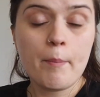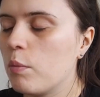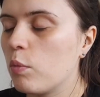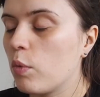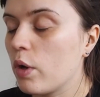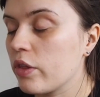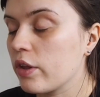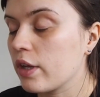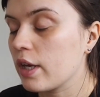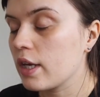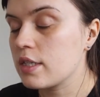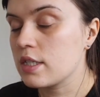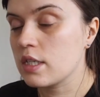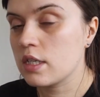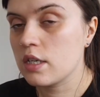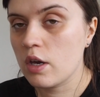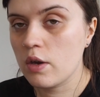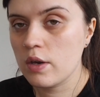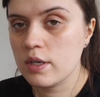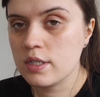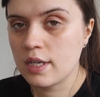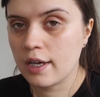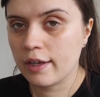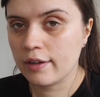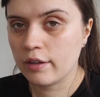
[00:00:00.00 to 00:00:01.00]
And one thing I did
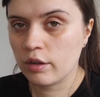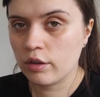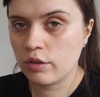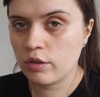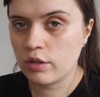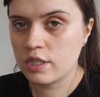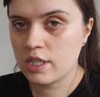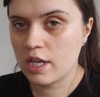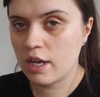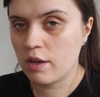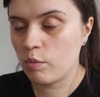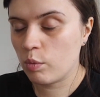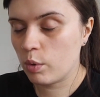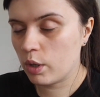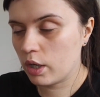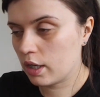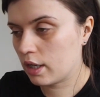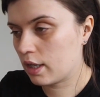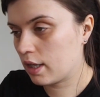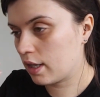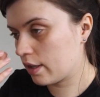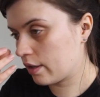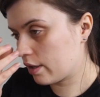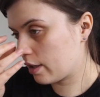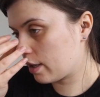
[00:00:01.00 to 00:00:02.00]
notice halfway through the day
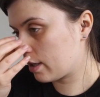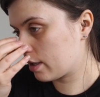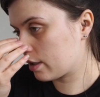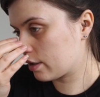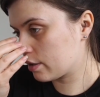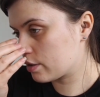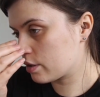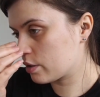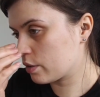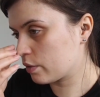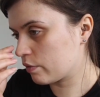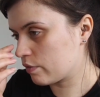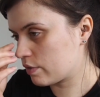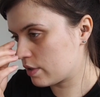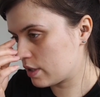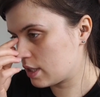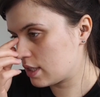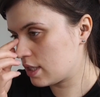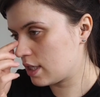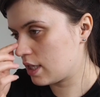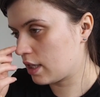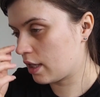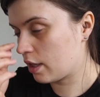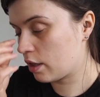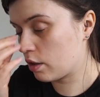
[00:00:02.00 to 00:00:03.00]
working, that I could sort of
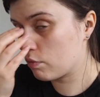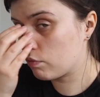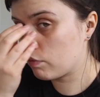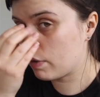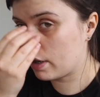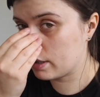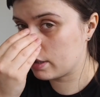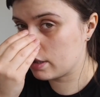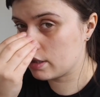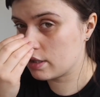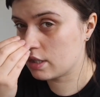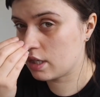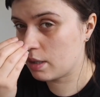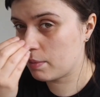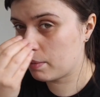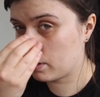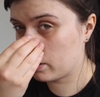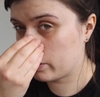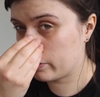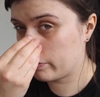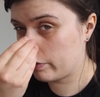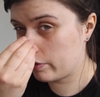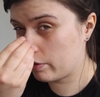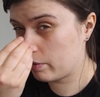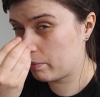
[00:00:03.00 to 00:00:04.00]
see like the redness
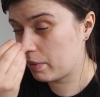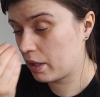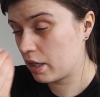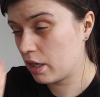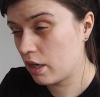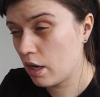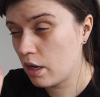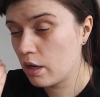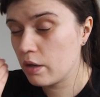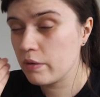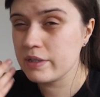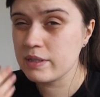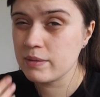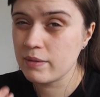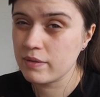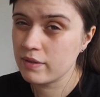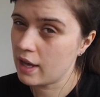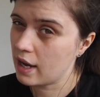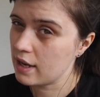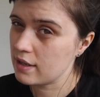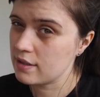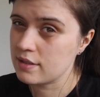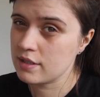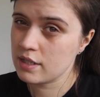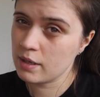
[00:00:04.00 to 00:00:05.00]
coming through on my nose.
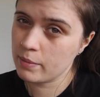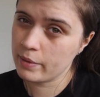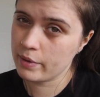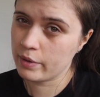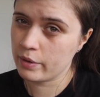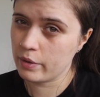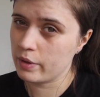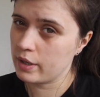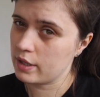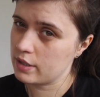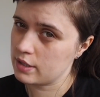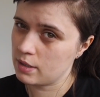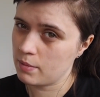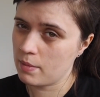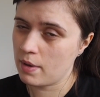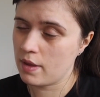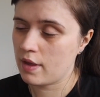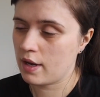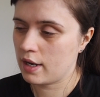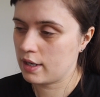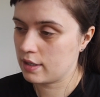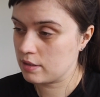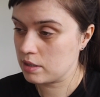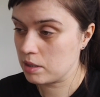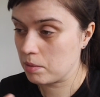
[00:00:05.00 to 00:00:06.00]
That's typical, that's something
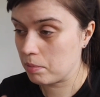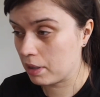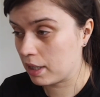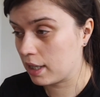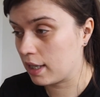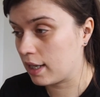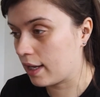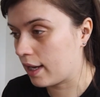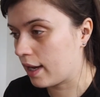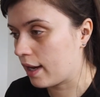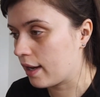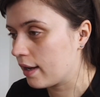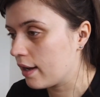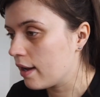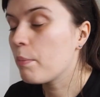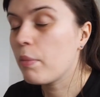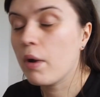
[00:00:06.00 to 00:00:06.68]
that I typically get.